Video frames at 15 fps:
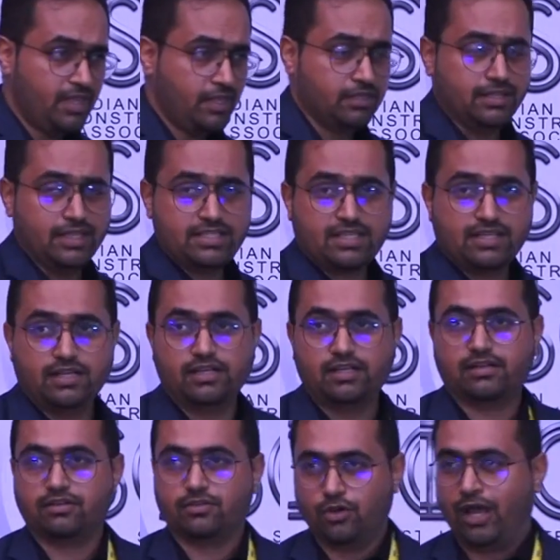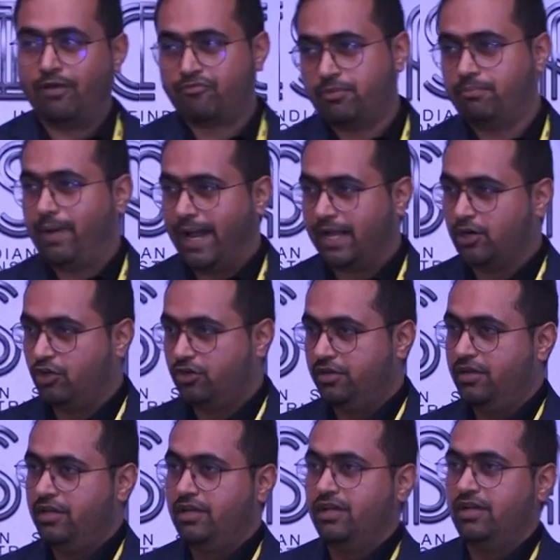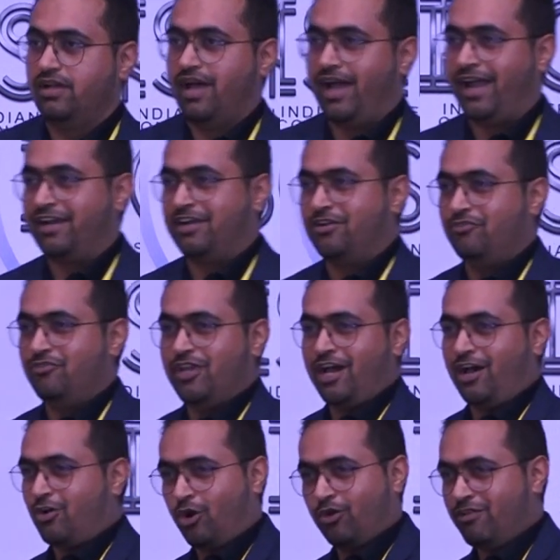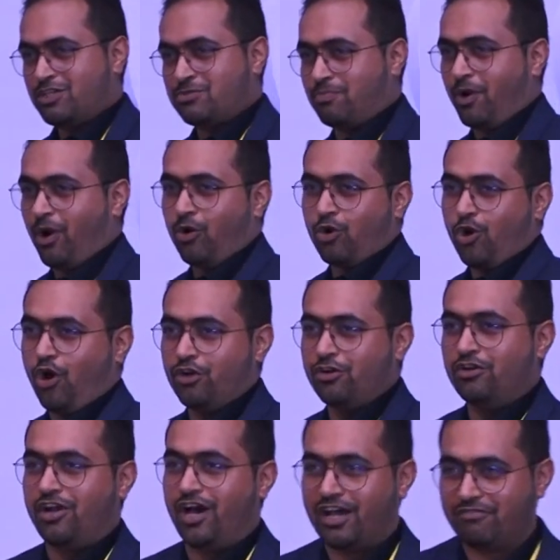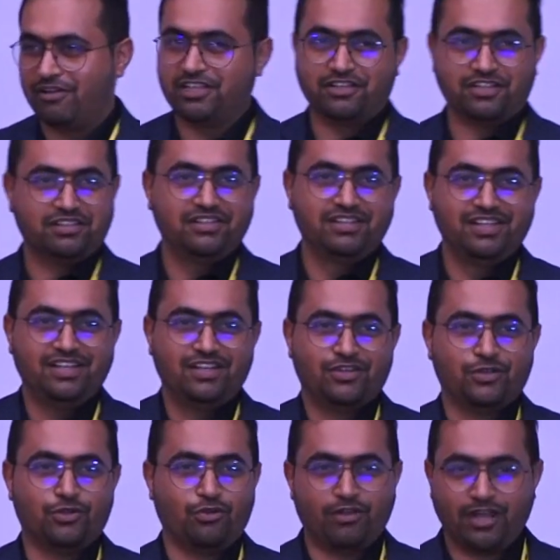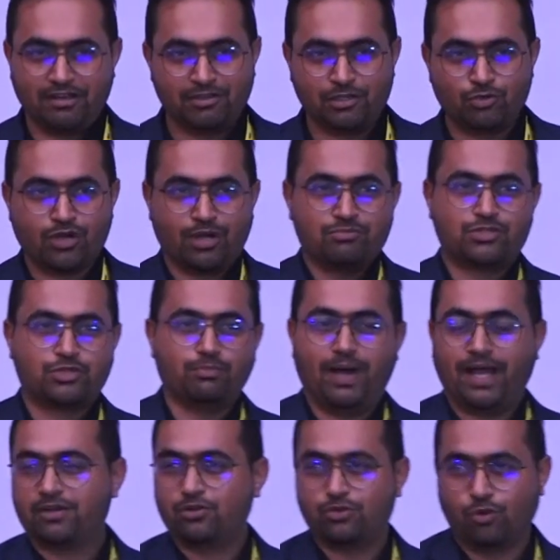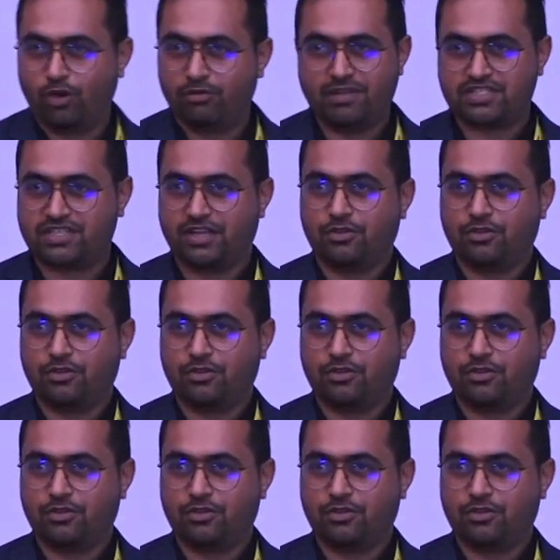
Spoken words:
this year. I'm from Bangalore, and we are always proud on our weather. Anyone who comes to Bangalore will always say,